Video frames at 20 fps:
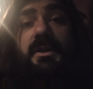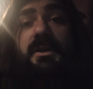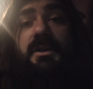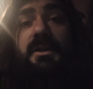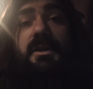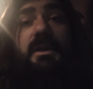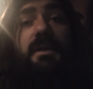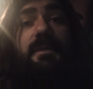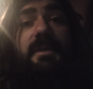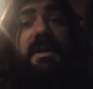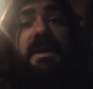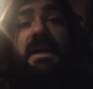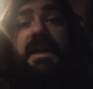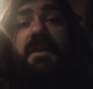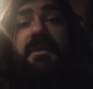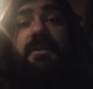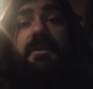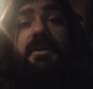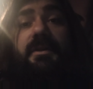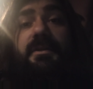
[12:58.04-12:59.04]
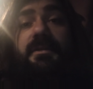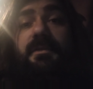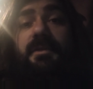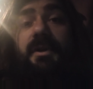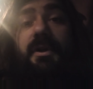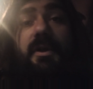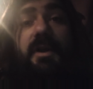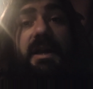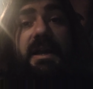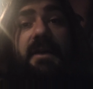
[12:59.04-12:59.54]
come together,
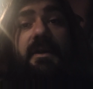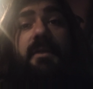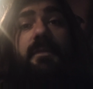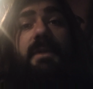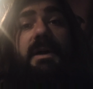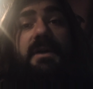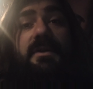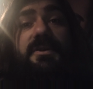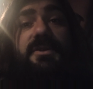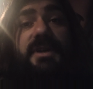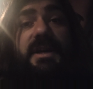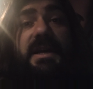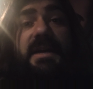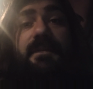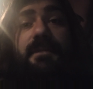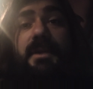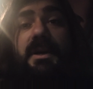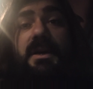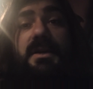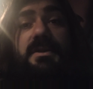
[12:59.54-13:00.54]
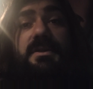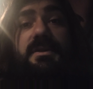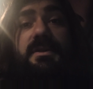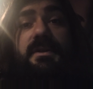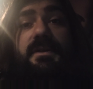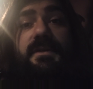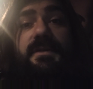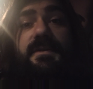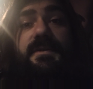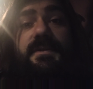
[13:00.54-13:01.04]
nerd out about giant
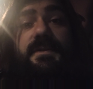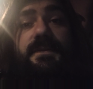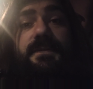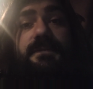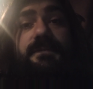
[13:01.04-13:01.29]
monsters,